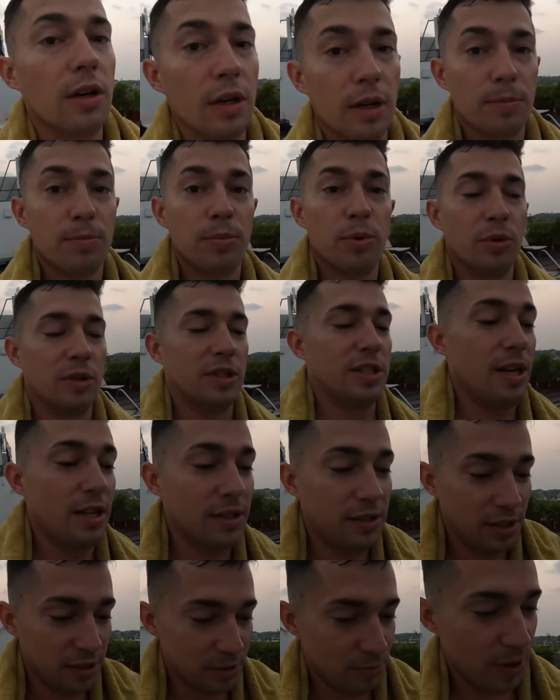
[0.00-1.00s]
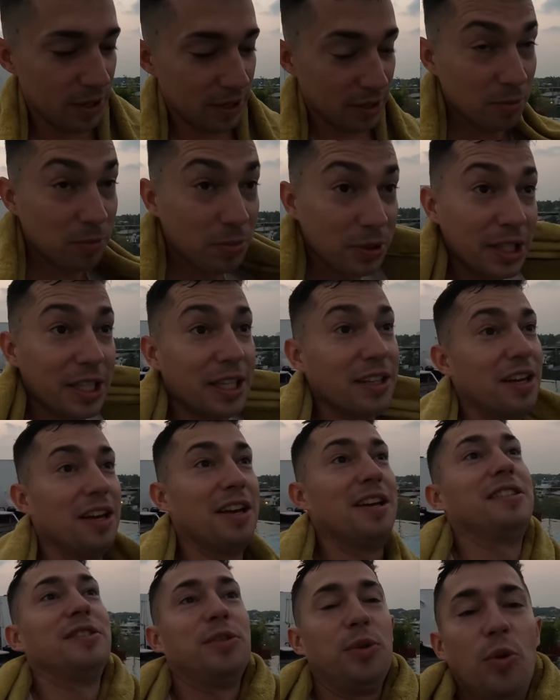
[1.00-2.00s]
All right, pool test has been complete.
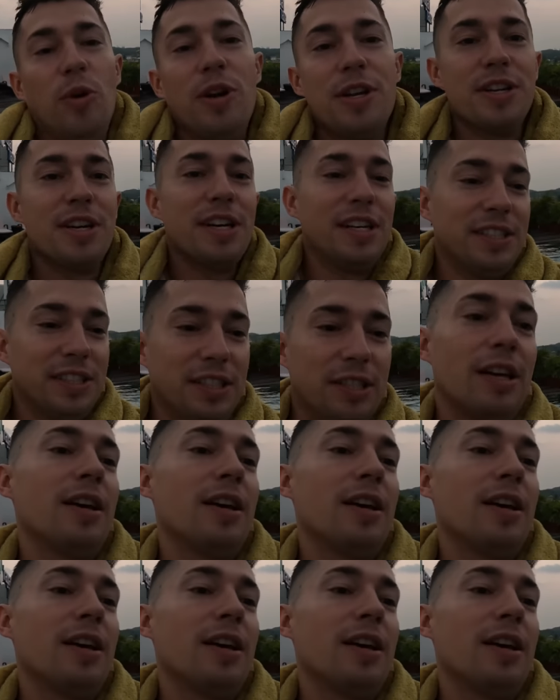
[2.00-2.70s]
That's quite nice.